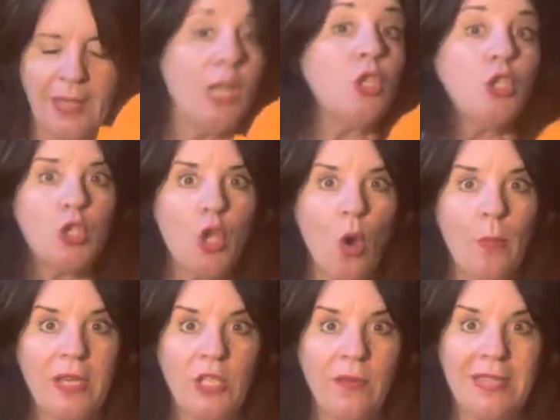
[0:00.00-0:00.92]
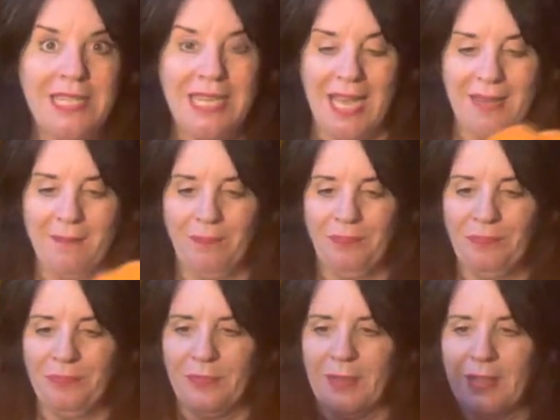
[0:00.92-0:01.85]
so much of it done.
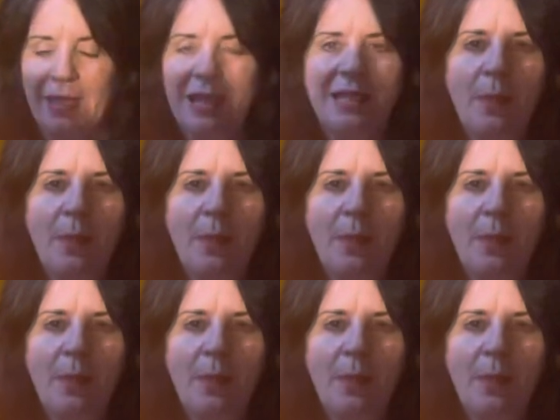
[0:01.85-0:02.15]
It's a